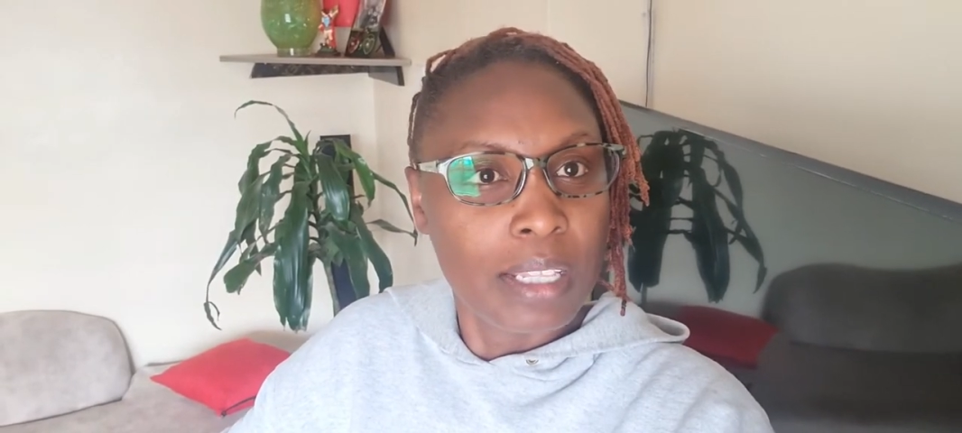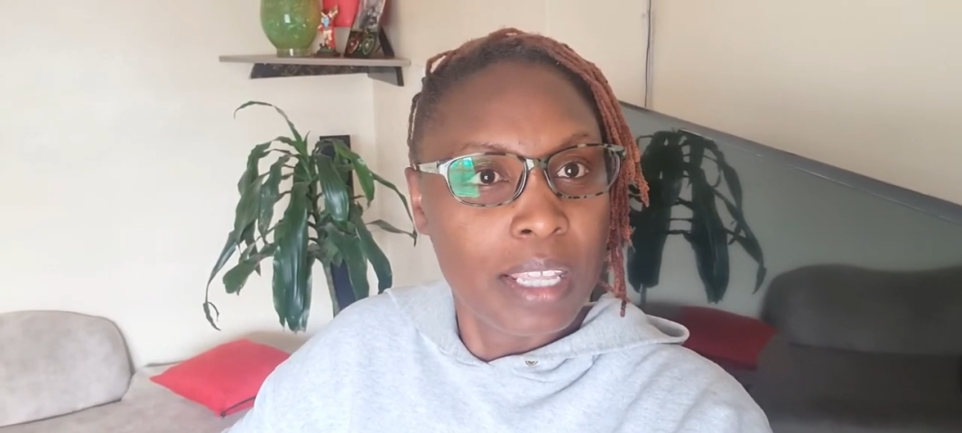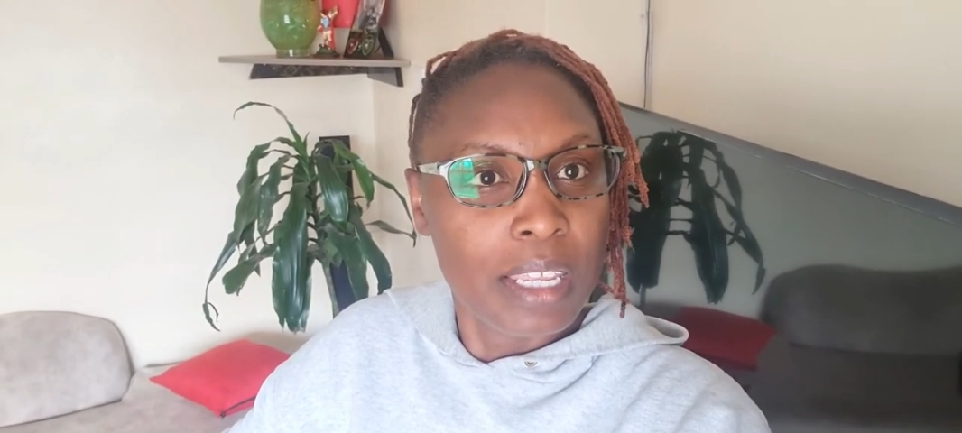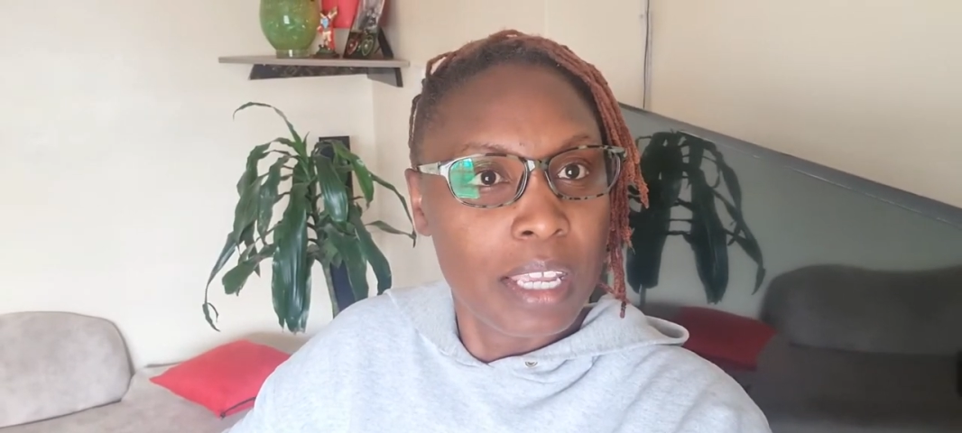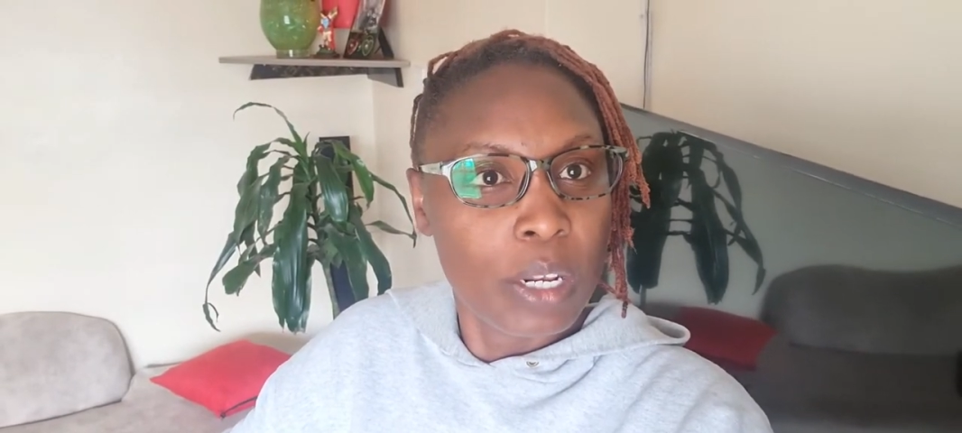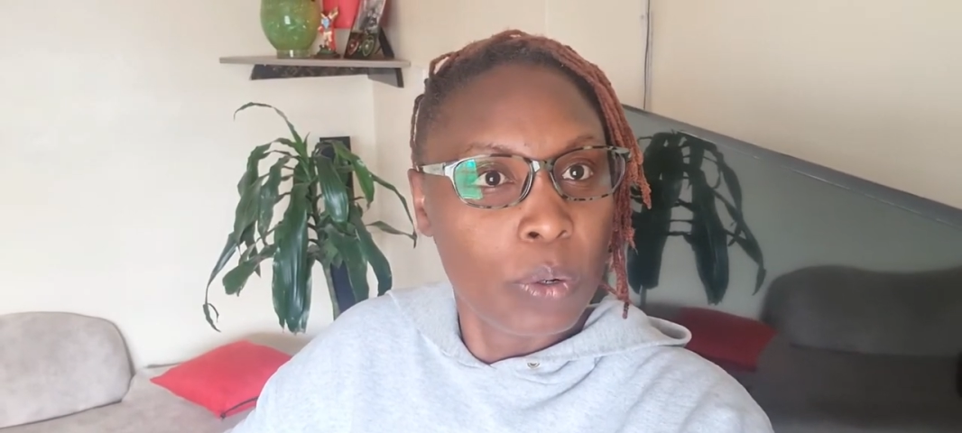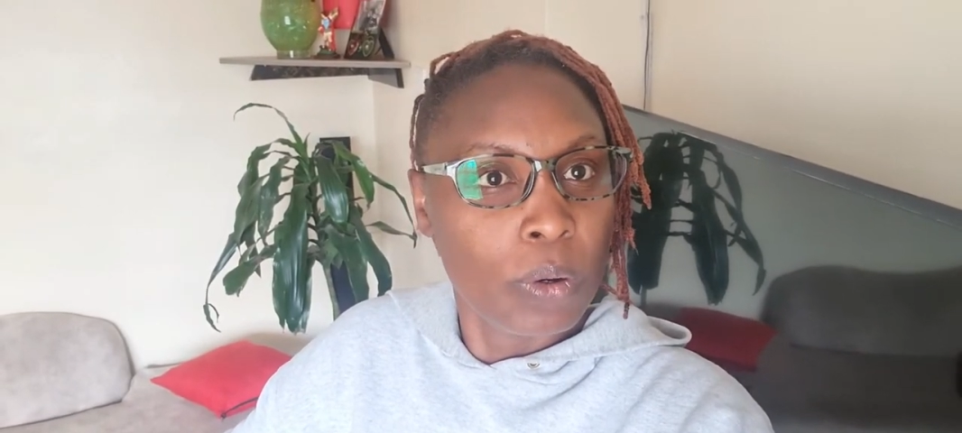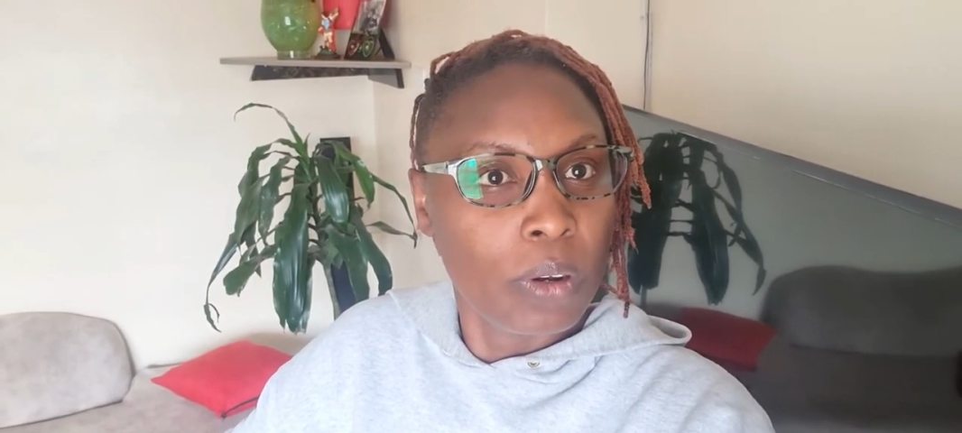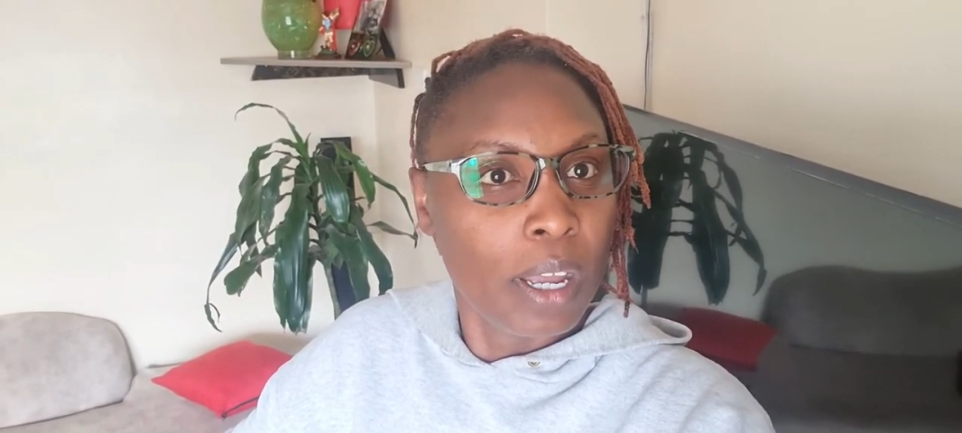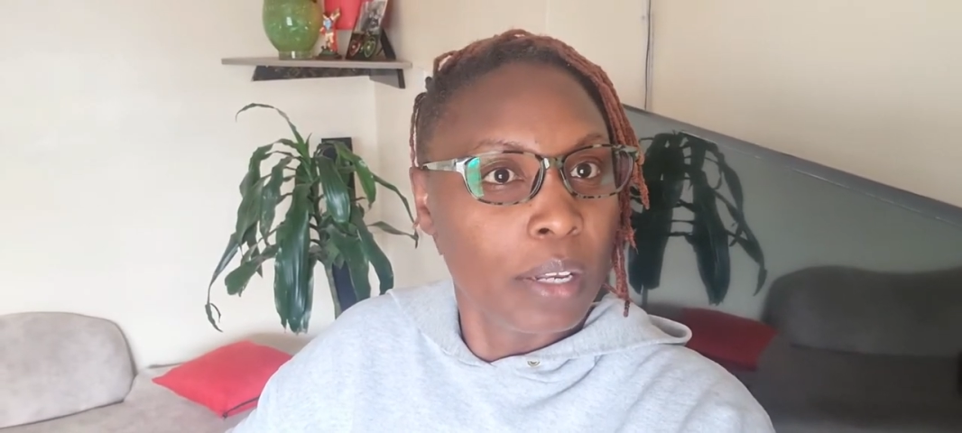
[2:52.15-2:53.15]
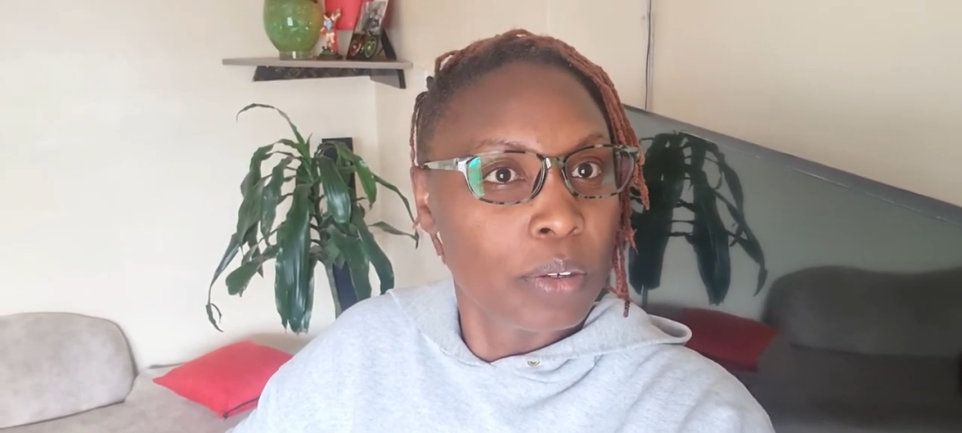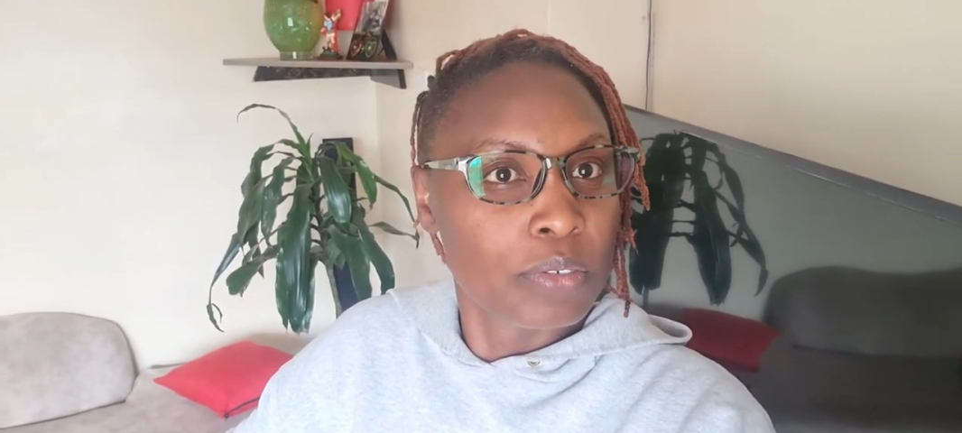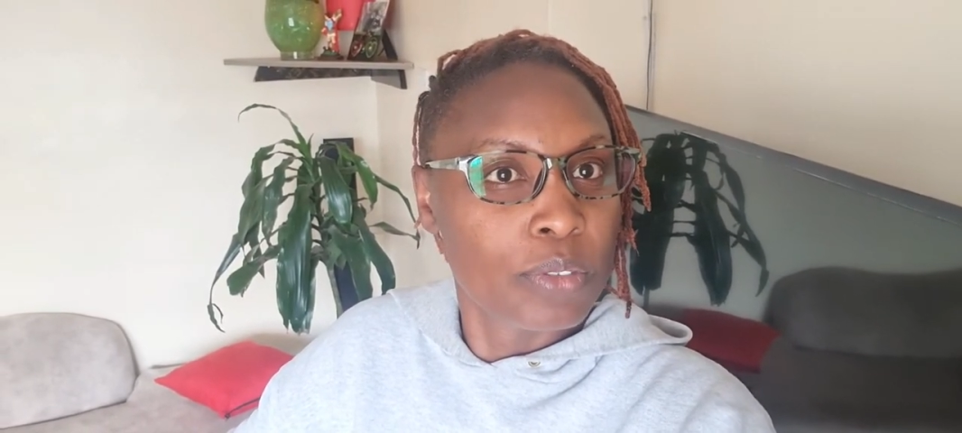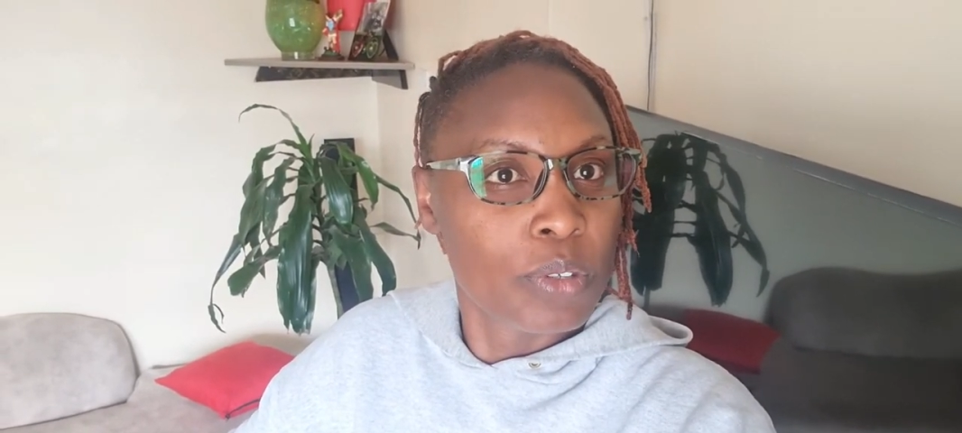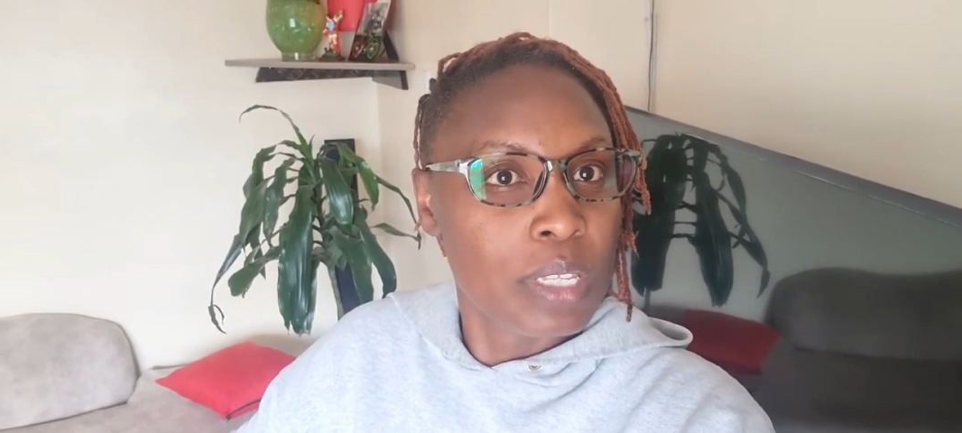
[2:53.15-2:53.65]
they yellow or kind
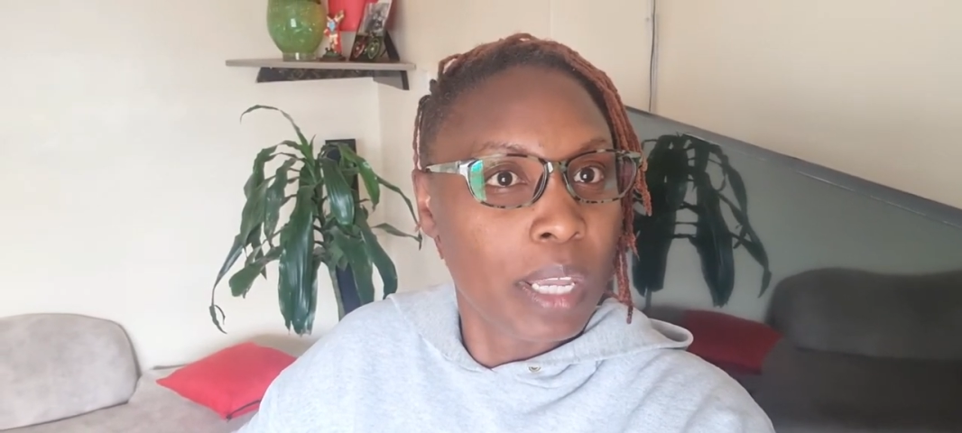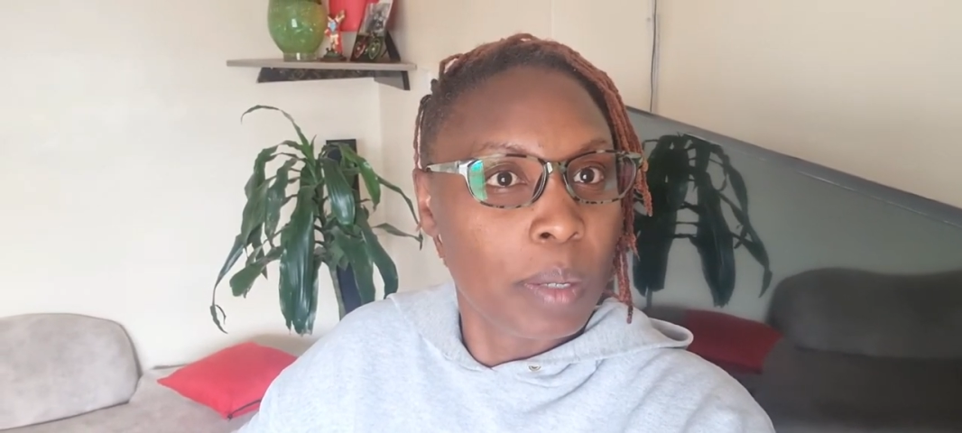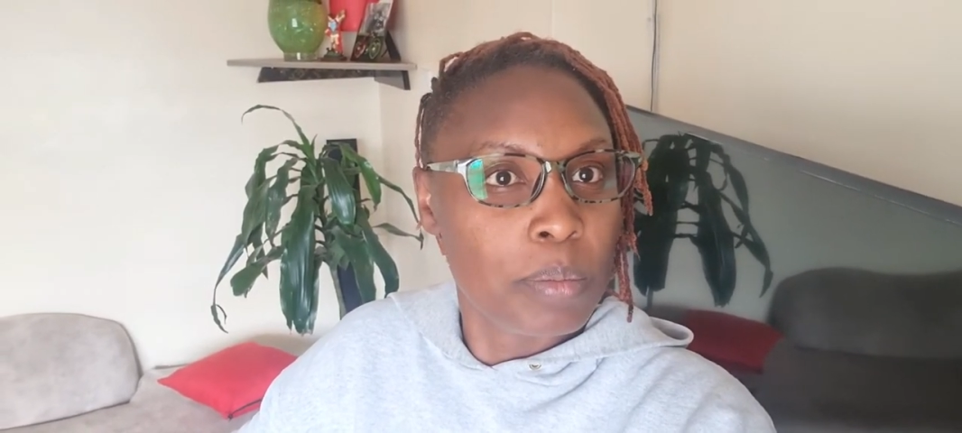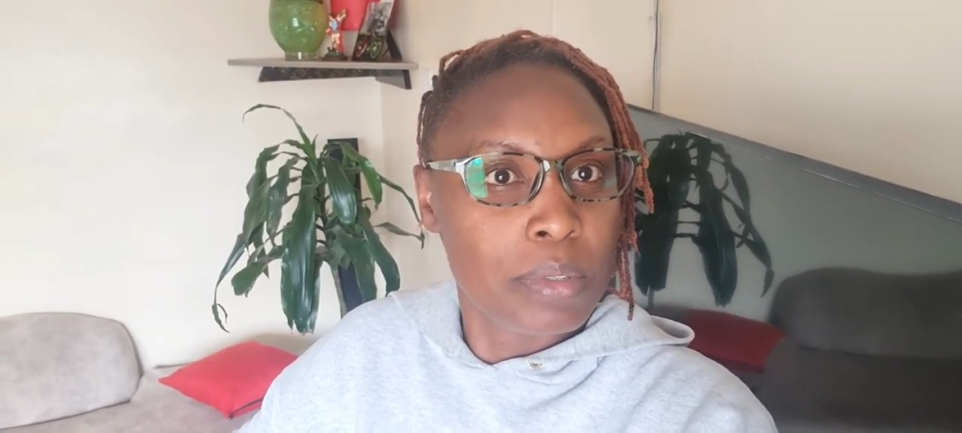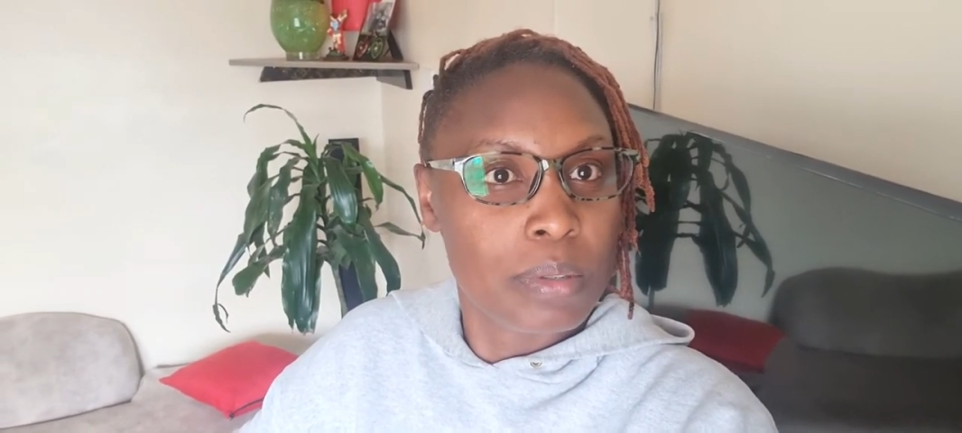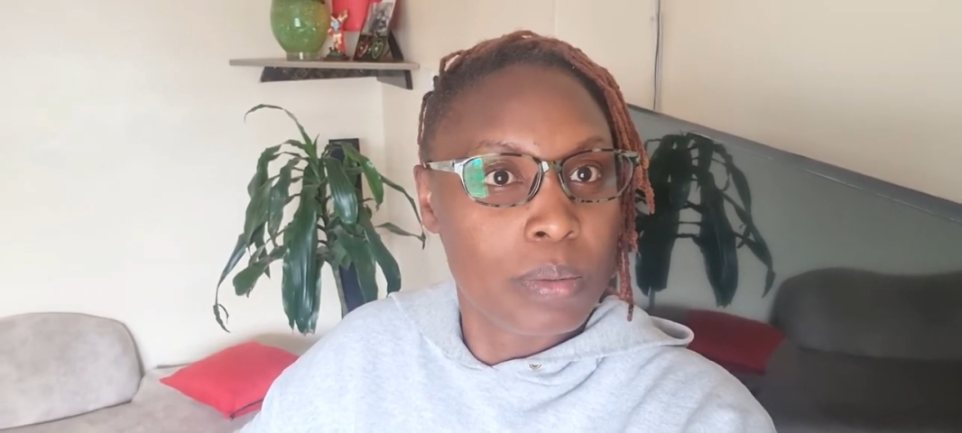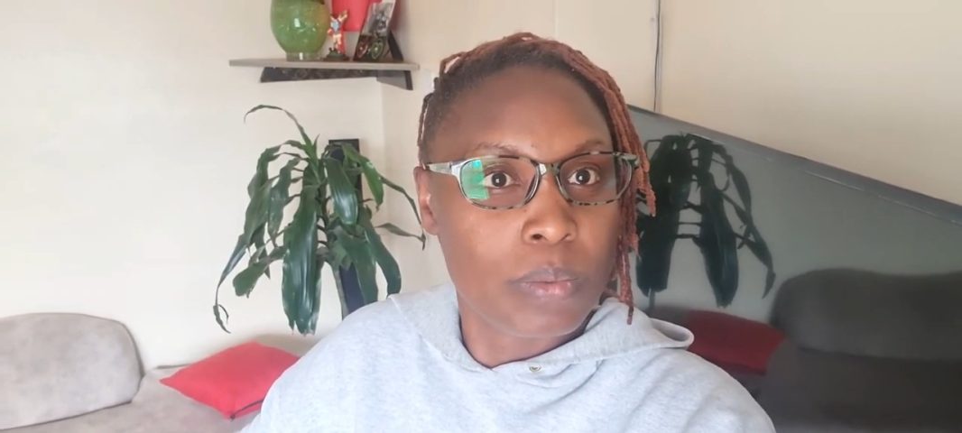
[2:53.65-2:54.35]
of those cups